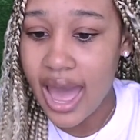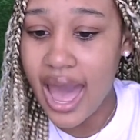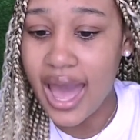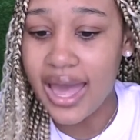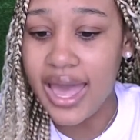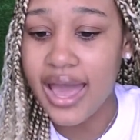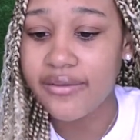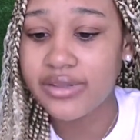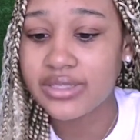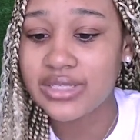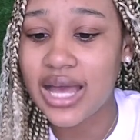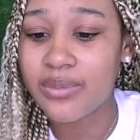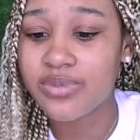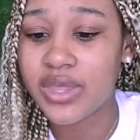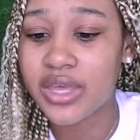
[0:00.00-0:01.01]
I have to
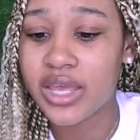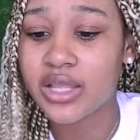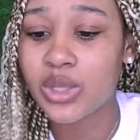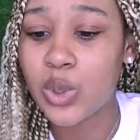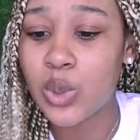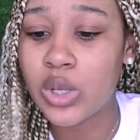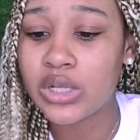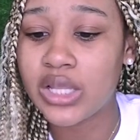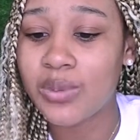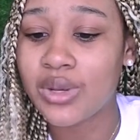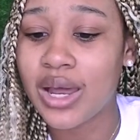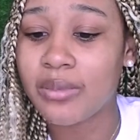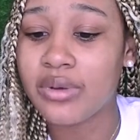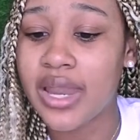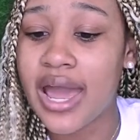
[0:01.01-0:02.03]
stop thinking locally when
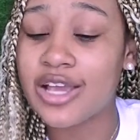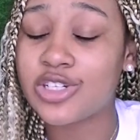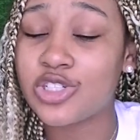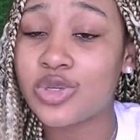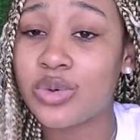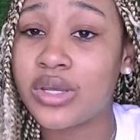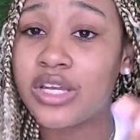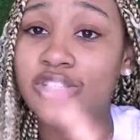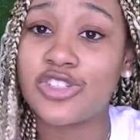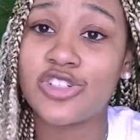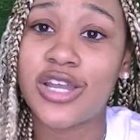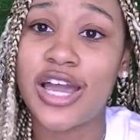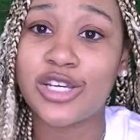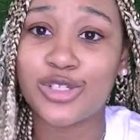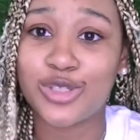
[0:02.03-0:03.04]
I'm national and
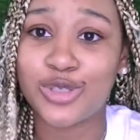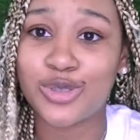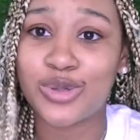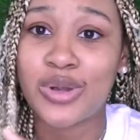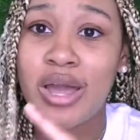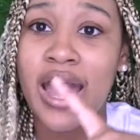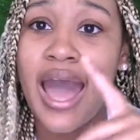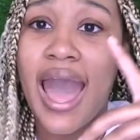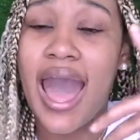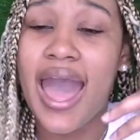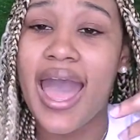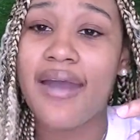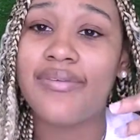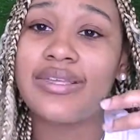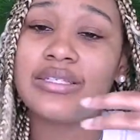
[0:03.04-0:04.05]
international. I
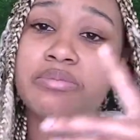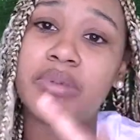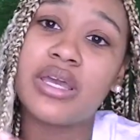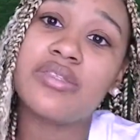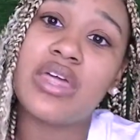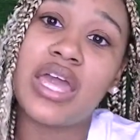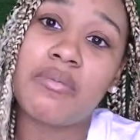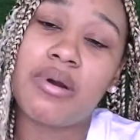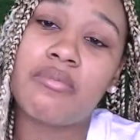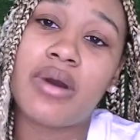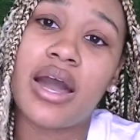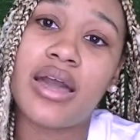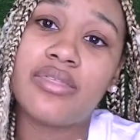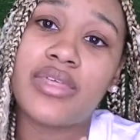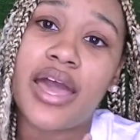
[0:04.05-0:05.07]
have this big thing in my
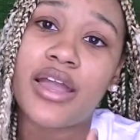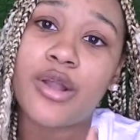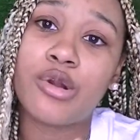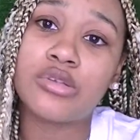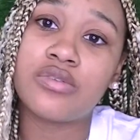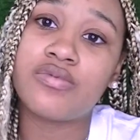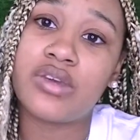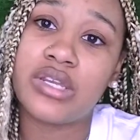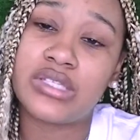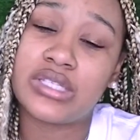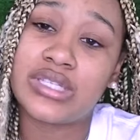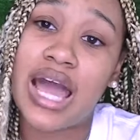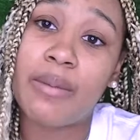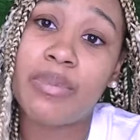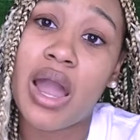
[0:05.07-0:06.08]
mind that Girls from Venus is
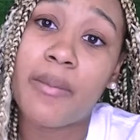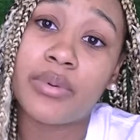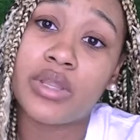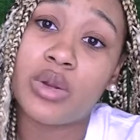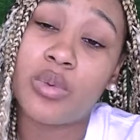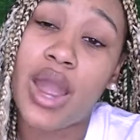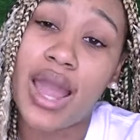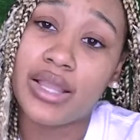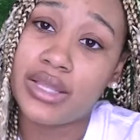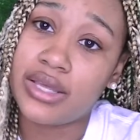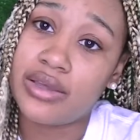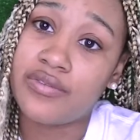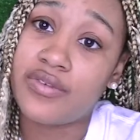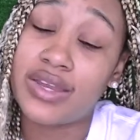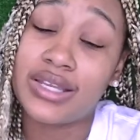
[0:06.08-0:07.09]
not popular where I
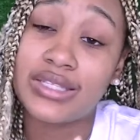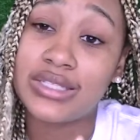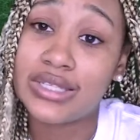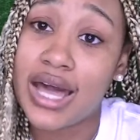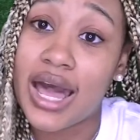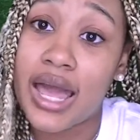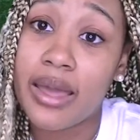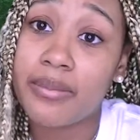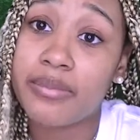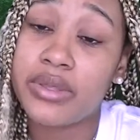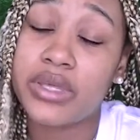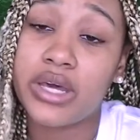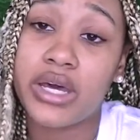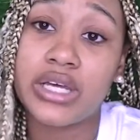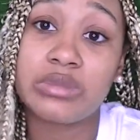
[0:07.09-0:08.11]
live, and it's not
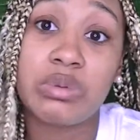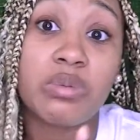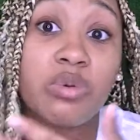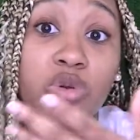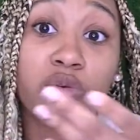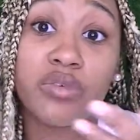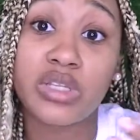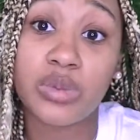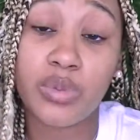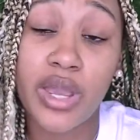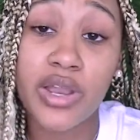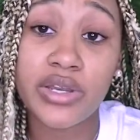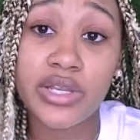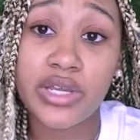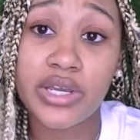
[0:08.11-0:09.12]
because people don't really
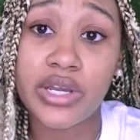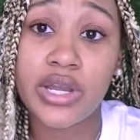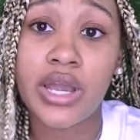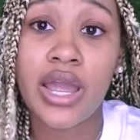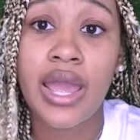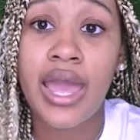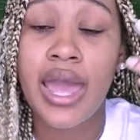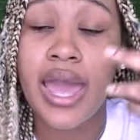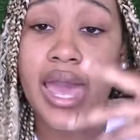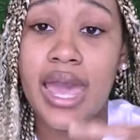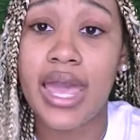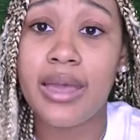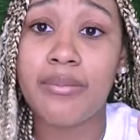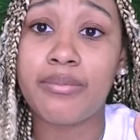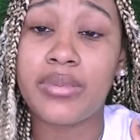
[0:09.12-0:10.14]
wear it here,
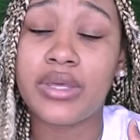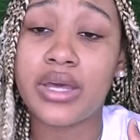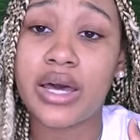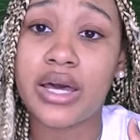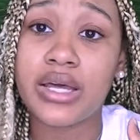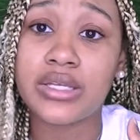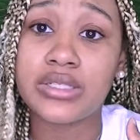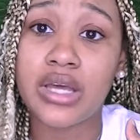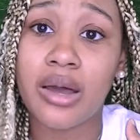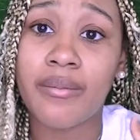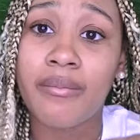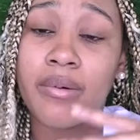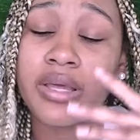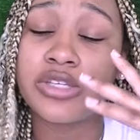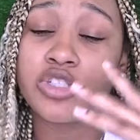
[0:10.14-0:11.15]
and because
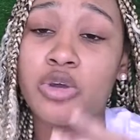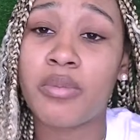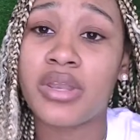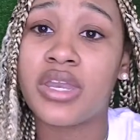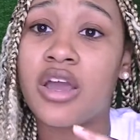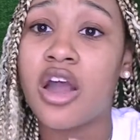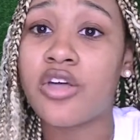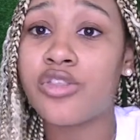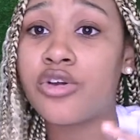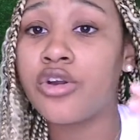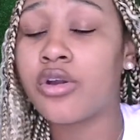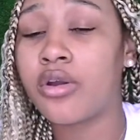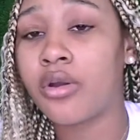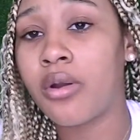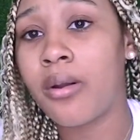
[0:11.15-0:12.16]
it's so many
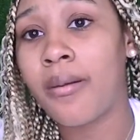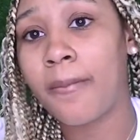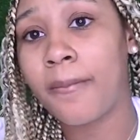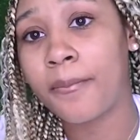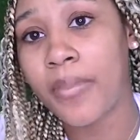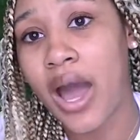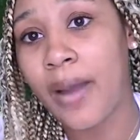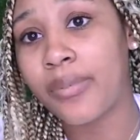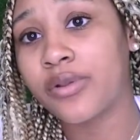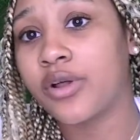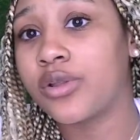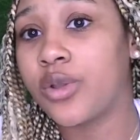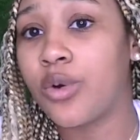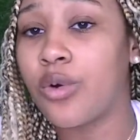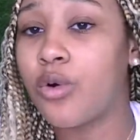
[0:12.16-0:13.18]
other popular
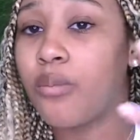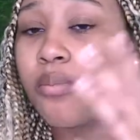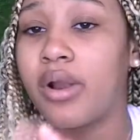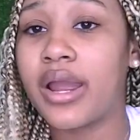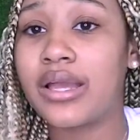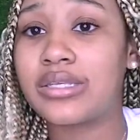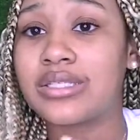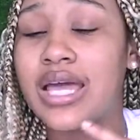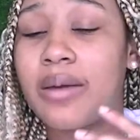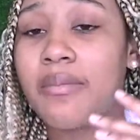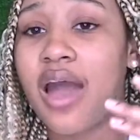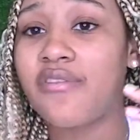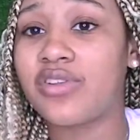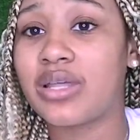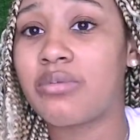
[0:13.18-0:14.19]
local brands that
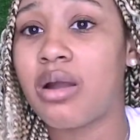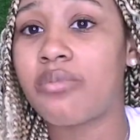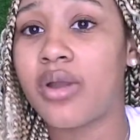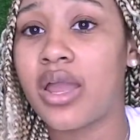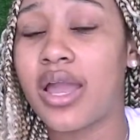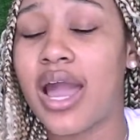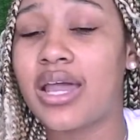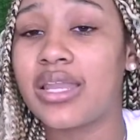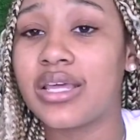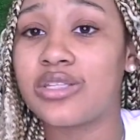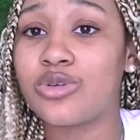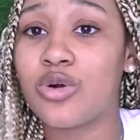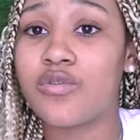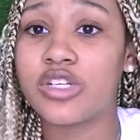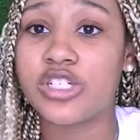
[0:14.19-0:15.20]
I feel like my brand kind of gets
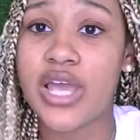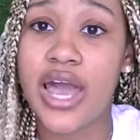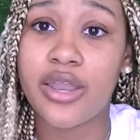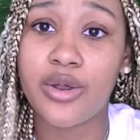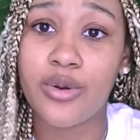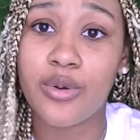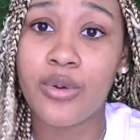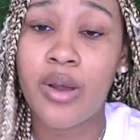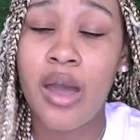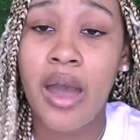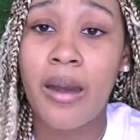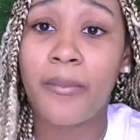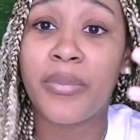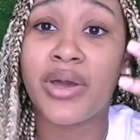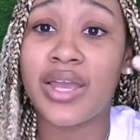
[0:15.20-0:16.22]
overshadowed.
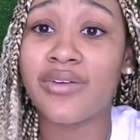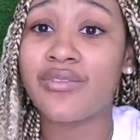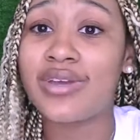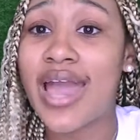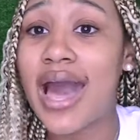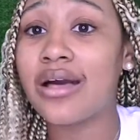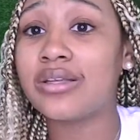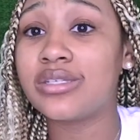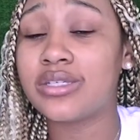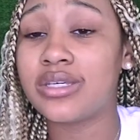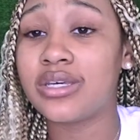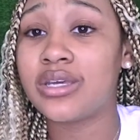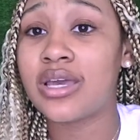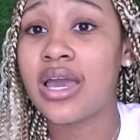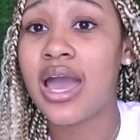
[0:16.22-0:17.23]
But in
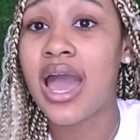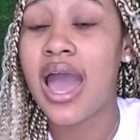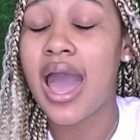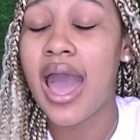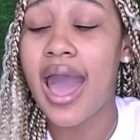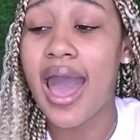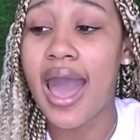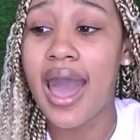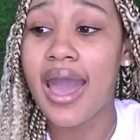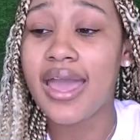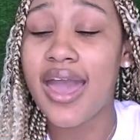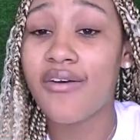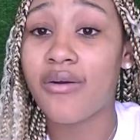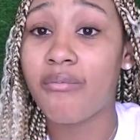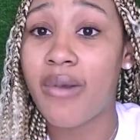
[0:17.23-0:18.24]
reality, I
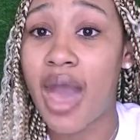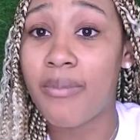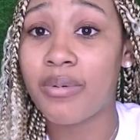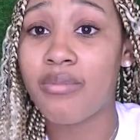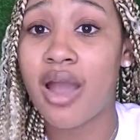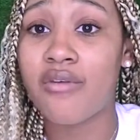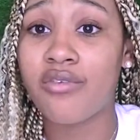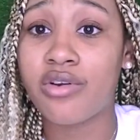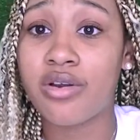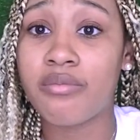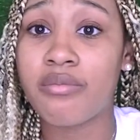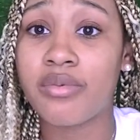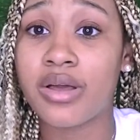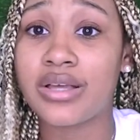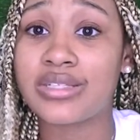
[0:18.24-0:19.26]
have a map in my
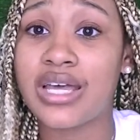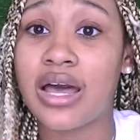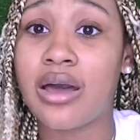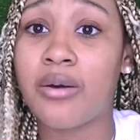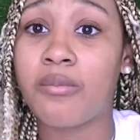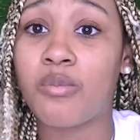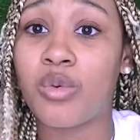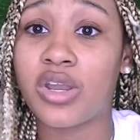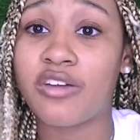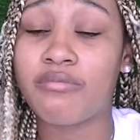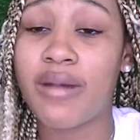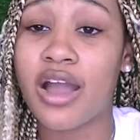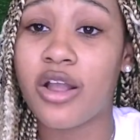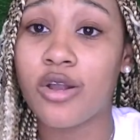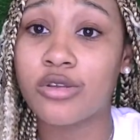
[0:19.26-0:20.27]
room, because one of
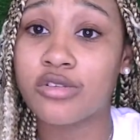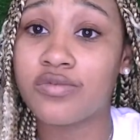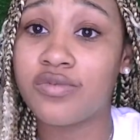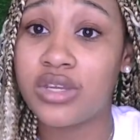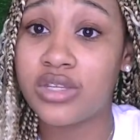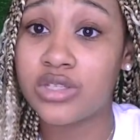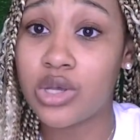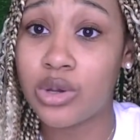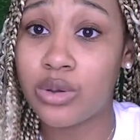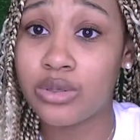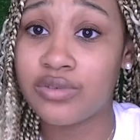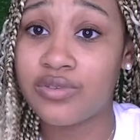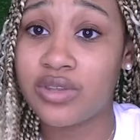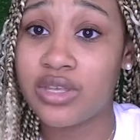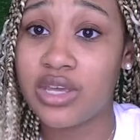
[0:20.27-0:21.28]
my Girls from Venus
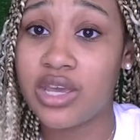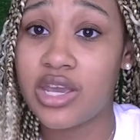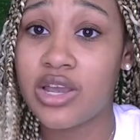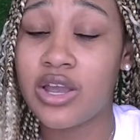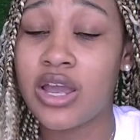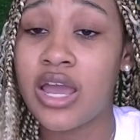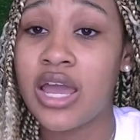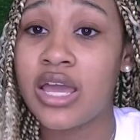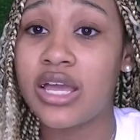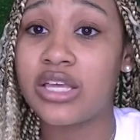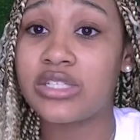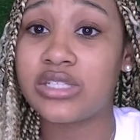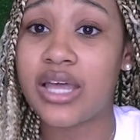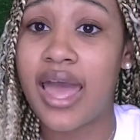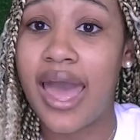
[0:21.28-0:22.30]
goals for the year
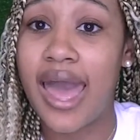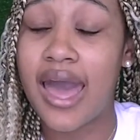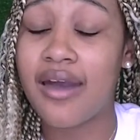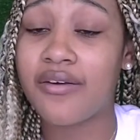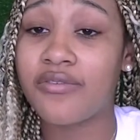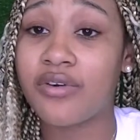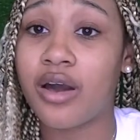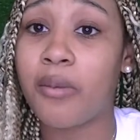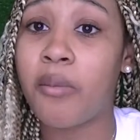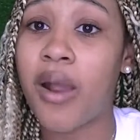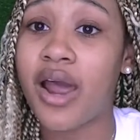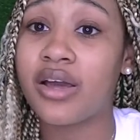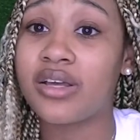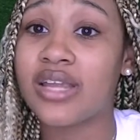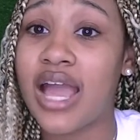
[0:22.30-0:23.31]
is to have a
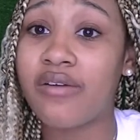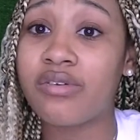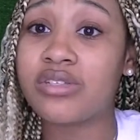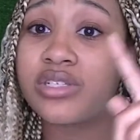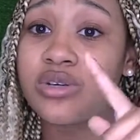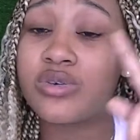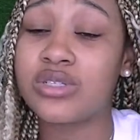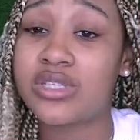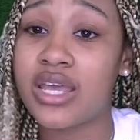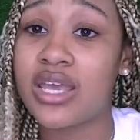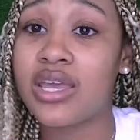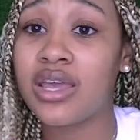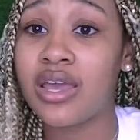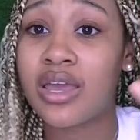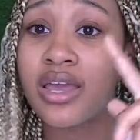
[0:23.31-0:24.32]
product in every single state.